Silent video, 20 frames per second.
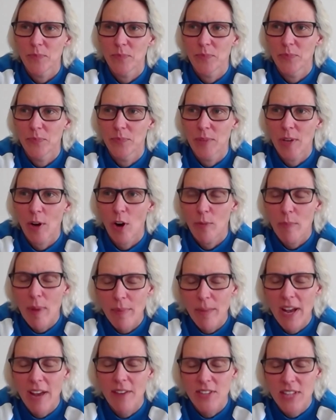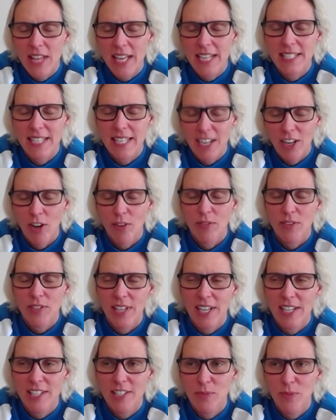Yeah, I remember having that exact
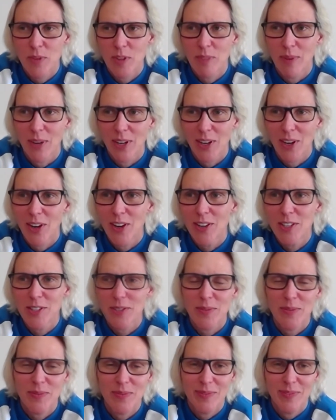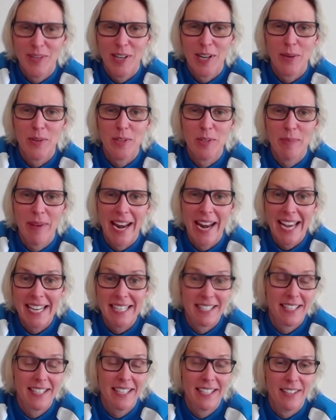conversation with my coach when I was about
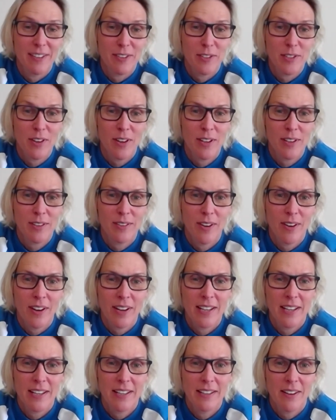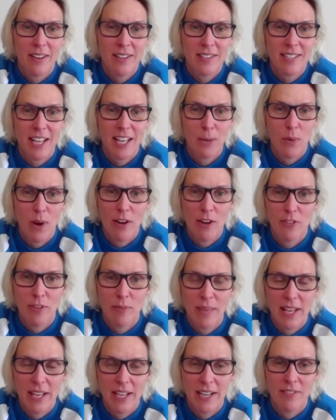18. I stayed away from
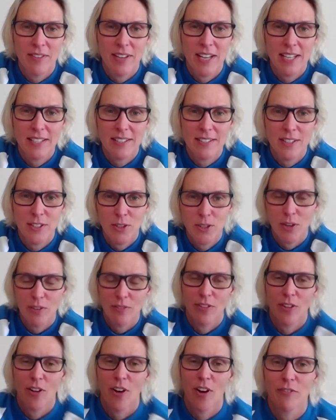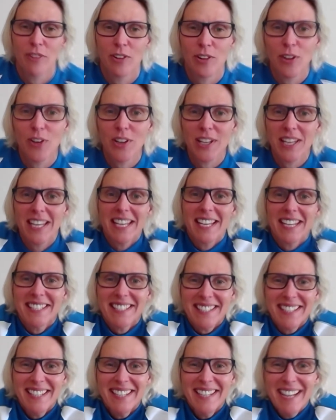that event, the 200 fly, for a lot of
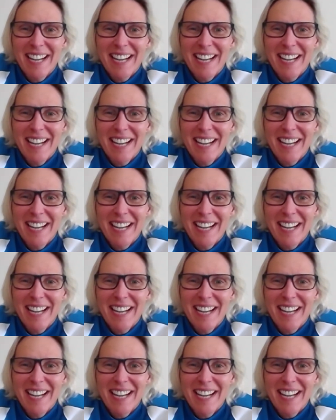years.